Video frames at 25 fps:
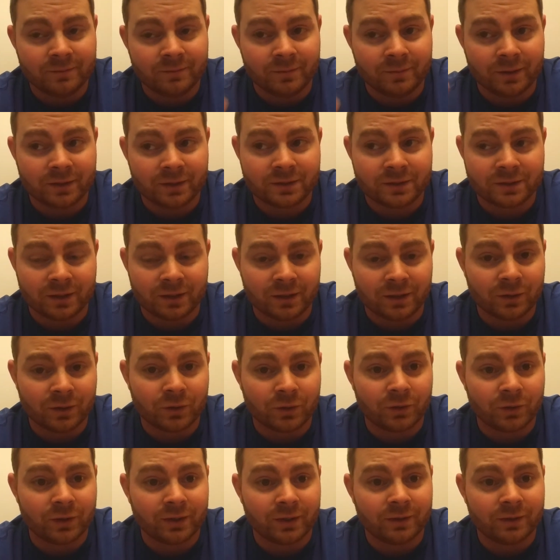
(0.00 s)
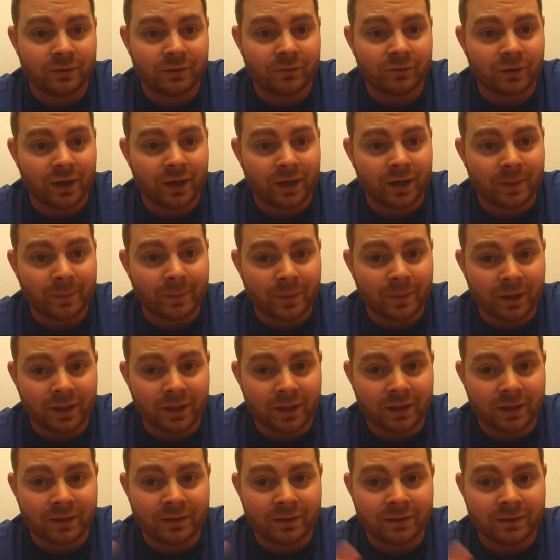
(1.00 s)
my son learning to ride a
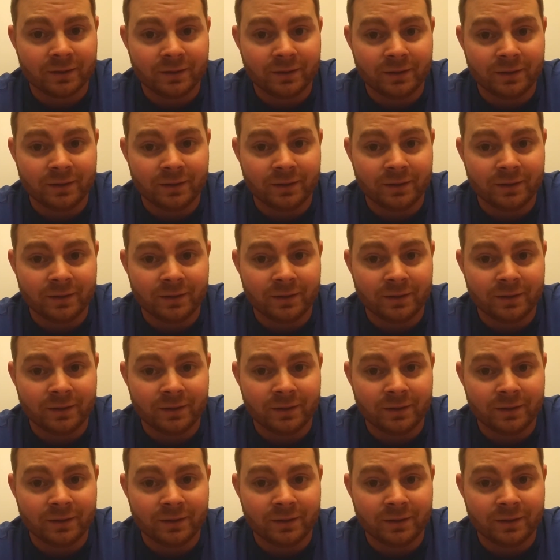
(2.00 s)
bike,